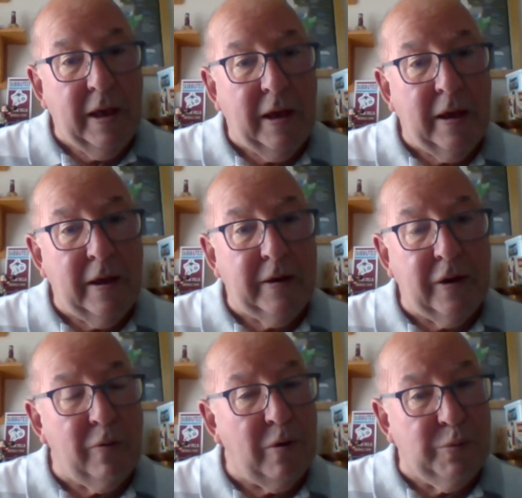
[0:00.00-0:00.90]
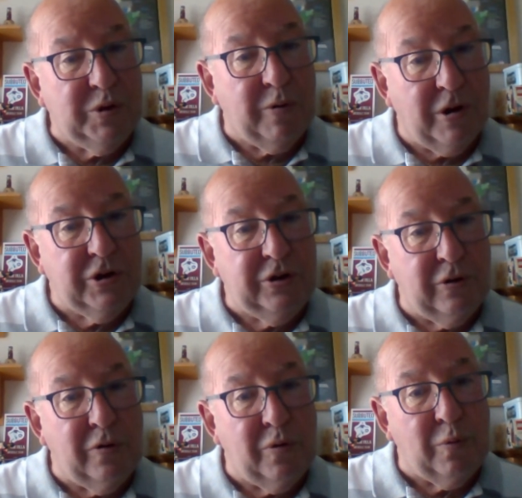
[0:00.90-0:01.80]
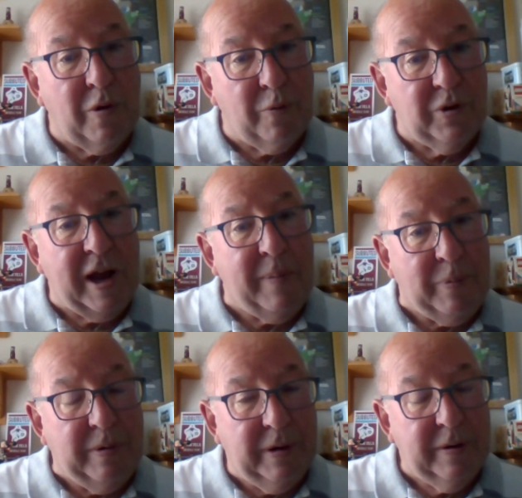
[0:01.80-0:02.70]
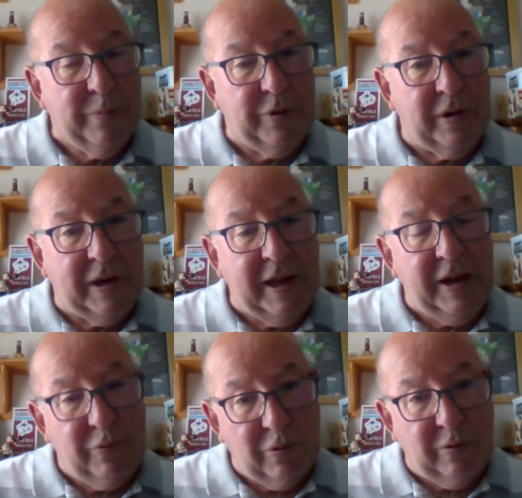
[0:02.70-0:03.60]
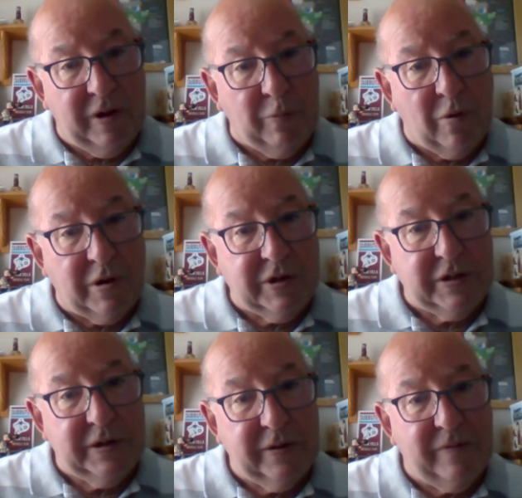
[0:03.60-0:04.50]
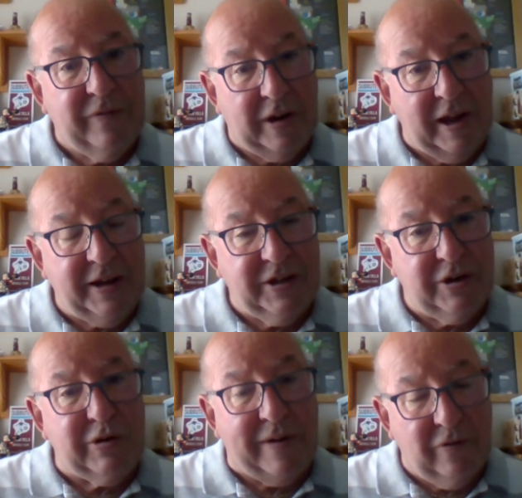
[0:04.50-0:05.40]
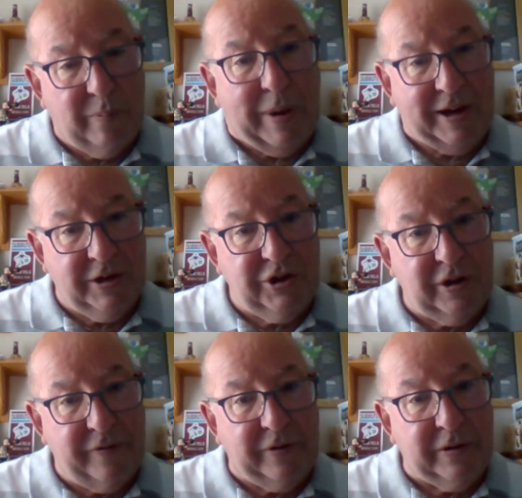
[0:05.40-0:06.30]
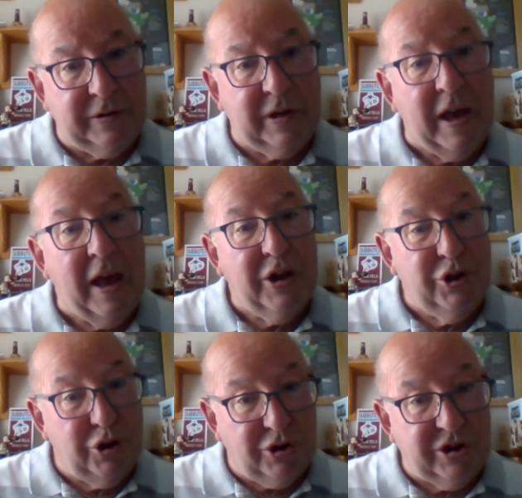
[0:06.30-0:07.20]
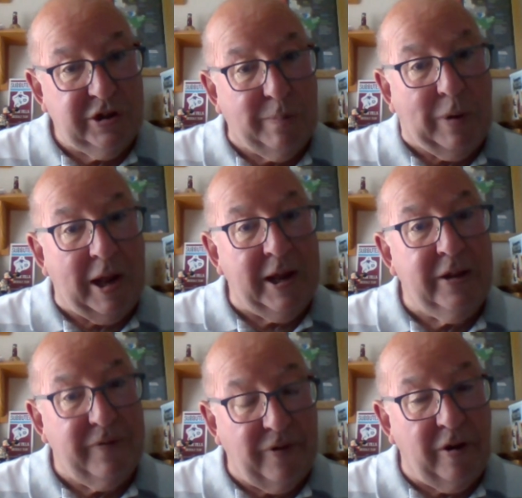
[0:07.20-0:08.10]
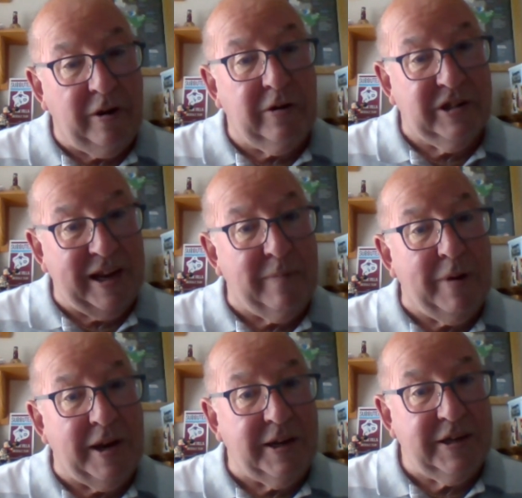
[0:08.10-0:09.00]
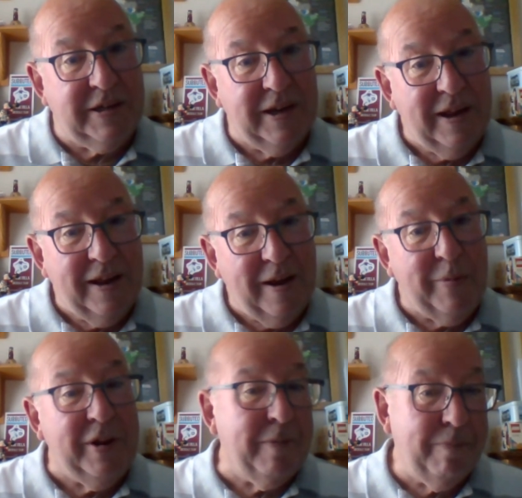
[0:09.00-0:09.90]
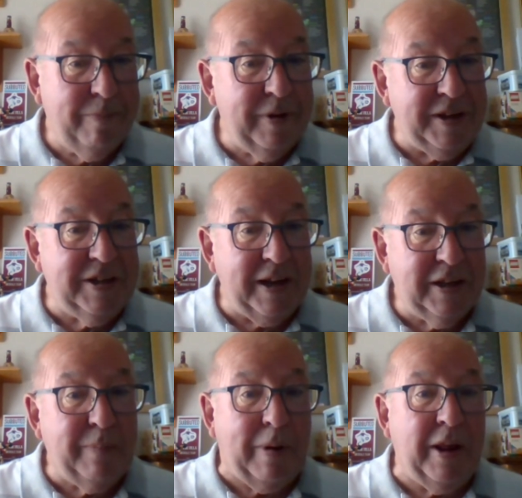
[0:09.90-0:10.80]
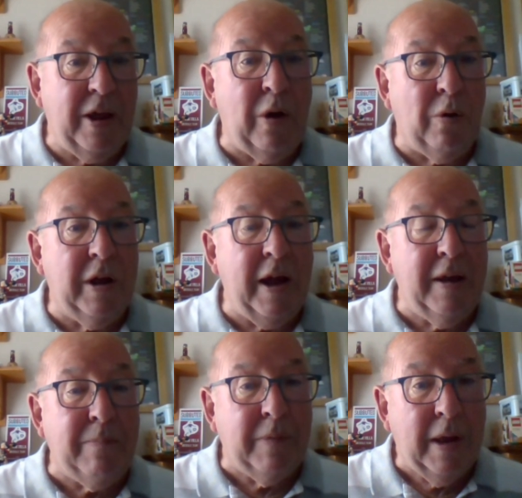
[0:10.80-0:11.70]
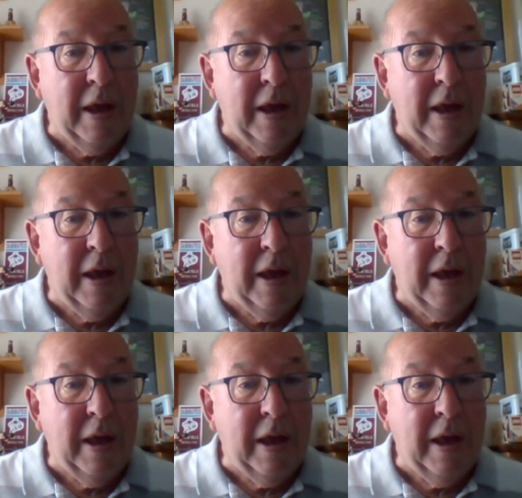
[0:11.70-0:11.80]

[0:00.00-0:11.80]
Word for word: Uh, no one was quite sure what would happen, but the league ruling was that Villa had to travel back to Sheffield just to play the final 10 minutes. I mean, these days they play the whole game.